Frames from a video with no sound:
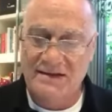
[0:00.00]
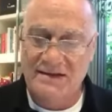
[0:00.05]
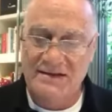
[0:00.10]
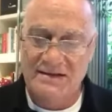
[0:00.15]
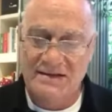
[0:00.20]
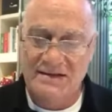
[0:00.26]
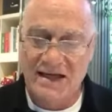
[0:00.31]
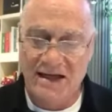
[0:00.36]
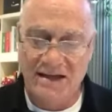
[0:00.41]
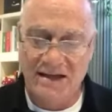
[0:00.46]

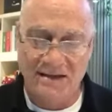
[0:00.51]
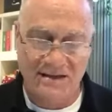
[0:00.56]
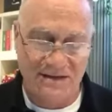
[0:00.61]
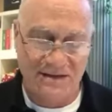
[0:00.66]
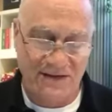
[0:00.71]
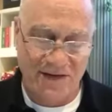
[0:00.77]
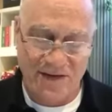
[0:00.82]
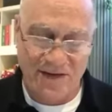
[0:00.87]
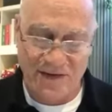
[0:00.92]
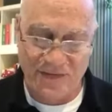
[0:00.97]
Take
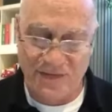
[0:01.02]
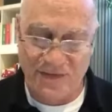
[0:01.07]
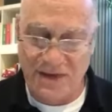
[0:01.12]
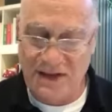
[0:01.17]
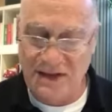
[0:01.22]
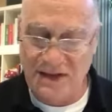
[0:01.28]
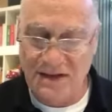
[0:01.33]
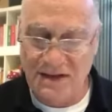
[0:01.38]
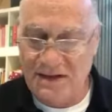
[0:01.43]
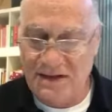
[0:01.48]

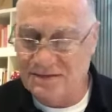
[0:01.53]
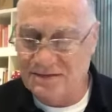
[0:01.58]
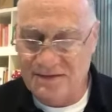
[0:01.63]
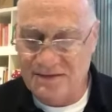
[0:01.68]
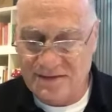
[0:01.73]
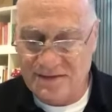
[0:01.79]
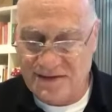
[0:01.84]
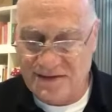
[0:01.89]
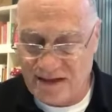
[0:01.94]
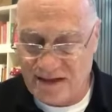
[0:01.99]
3
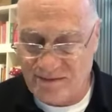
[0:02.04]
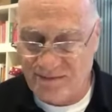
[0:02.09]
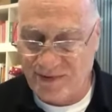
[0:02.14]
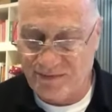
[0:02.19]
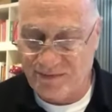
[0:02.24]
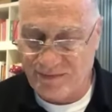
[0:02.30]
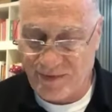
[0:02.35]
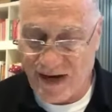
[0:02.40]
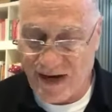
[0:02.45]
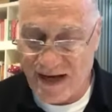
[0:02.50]
deep
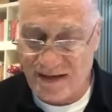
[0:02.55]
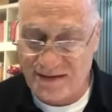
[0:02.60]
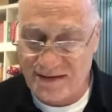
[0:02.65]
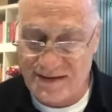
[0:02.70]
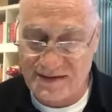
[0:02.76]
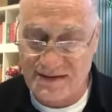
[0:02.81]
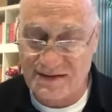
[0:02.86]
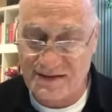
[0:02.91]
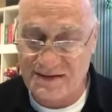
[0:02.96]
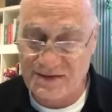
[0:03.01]

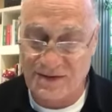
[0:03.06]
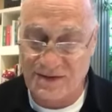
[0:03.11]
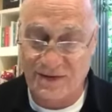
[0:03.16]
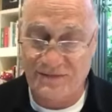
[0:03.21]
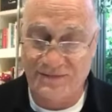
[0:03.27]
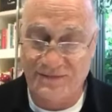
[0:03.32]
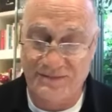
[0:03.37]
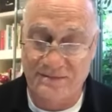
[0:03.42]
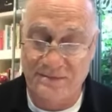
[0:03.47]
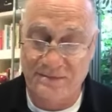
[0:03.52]
breaths. Sort
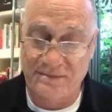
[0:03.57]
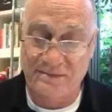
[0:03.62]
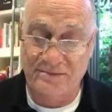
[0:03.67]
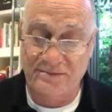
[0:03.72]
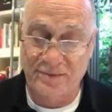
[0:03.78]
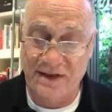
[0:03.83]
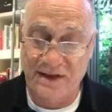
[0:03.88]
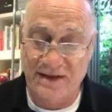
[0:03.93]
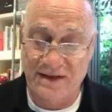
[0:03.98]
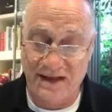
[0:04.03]
of
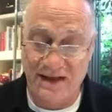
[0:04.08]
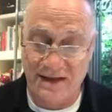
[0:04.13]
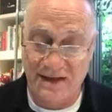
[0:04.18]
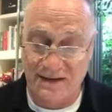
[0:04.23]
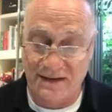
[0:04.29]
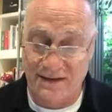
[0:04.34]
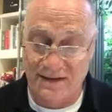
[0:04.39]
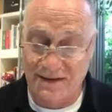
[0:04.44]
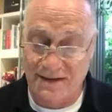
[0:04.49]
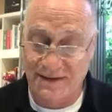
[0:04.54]
breathe
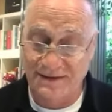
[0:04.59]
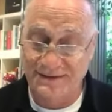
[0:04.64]
in